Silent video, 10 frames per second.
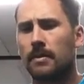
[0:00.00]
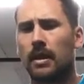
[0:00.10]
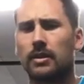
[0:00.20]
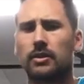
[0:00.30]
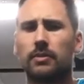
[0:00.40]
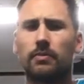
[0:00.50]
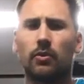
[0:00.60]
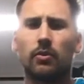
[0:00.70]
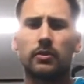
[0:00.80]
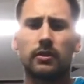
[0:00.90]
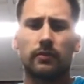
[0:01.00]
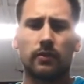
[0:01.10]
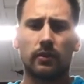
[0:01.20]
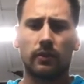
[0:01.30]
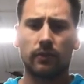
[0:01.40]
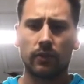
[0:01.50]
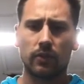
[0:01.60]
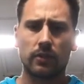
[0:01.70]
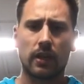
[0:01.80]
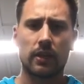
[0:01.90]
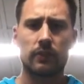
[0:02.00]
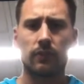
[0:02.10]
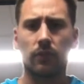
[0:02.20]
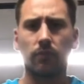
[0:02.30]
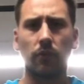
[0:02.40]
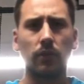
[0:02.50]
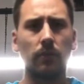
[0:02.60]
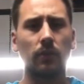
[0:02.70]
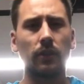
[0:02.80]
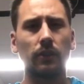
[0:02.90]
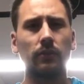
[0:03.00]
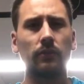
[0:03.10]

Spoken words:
As a sports enthusiast for bodybuilding,